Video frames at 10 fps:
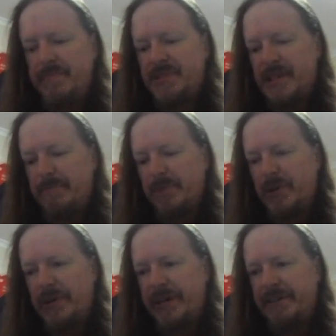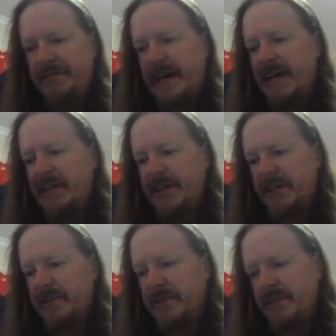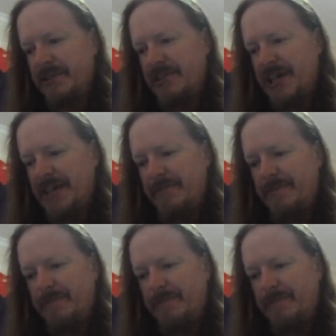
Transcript: some kind of alien looking jet